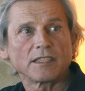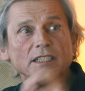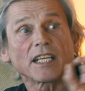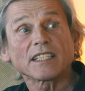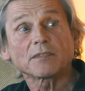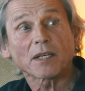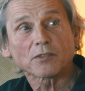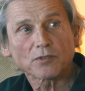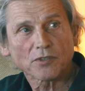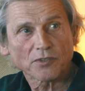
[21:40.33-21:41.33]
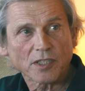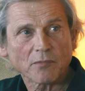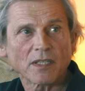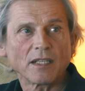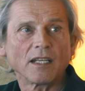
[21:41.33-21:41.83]
She gets back to
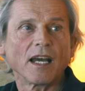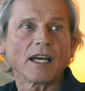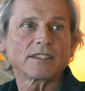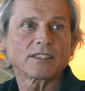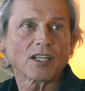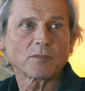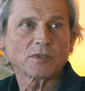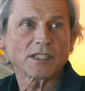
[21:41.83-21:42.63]
Trondheim, and the child